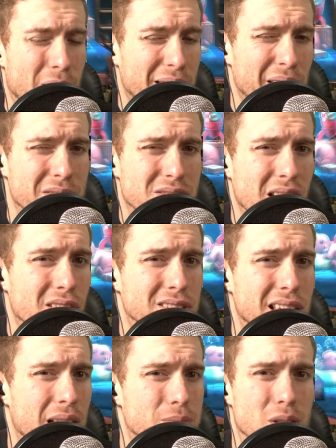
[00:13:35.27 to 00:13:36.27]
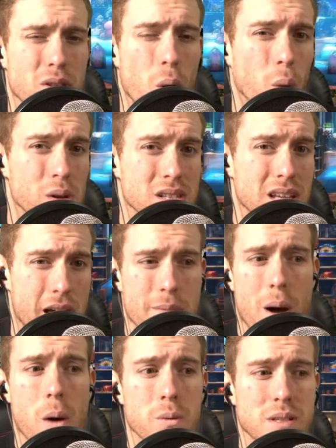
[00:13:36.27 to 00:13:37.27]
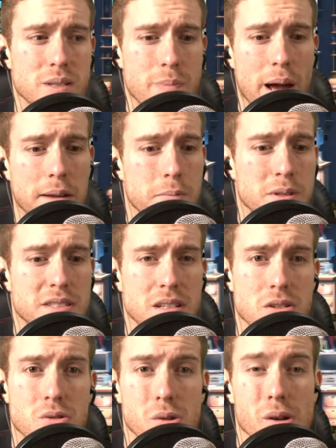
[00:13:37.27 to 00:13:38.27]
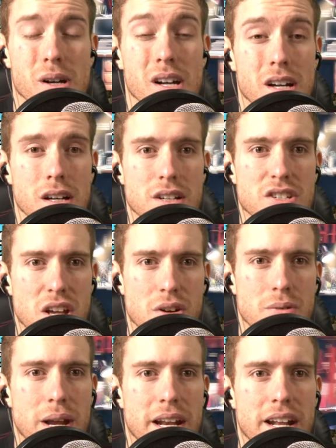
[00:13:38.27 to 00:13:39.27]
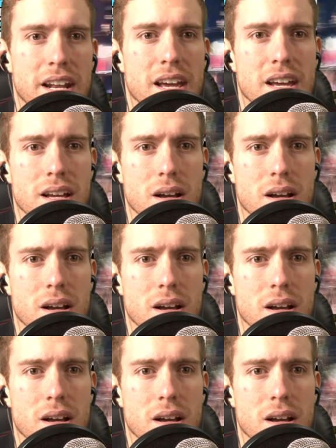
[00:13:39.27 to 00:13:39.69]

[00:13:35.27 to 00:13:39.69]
Minecraft style games are the only time I'll respect procedural generated